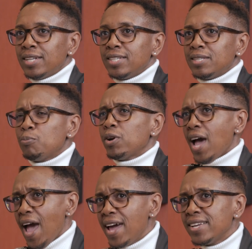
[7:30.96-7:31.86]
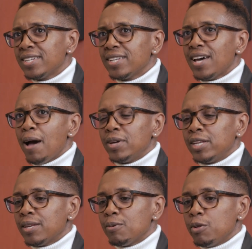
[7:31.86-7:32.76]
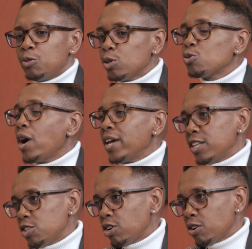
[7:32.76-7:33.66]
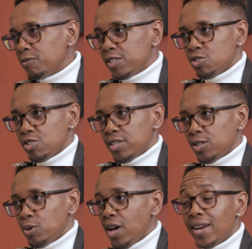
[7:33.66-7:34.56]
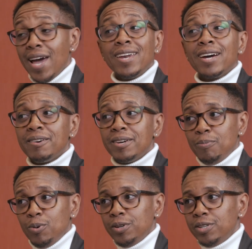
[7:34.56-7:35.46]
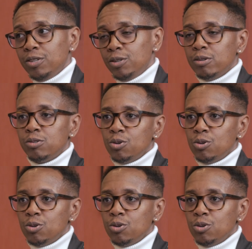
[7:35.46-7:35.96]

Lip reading: is important. And I mean, those were initial conversations that we had and agreed upon, you know.